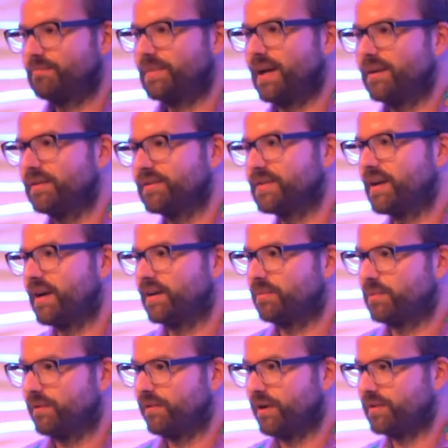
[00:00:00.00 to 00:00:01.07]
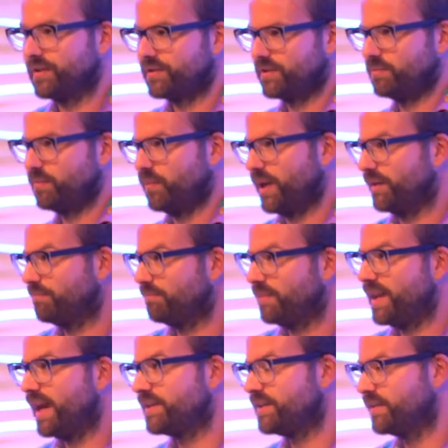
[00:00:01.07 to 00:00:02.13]
title site with all these weird
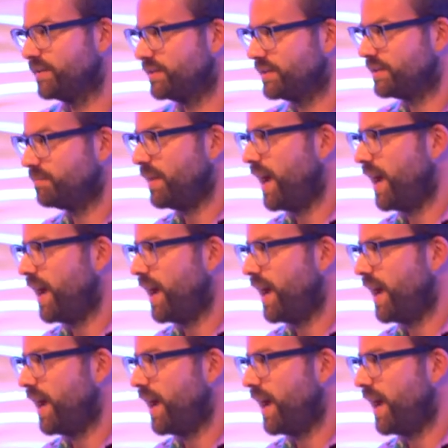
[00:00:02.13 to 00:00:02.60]
letters,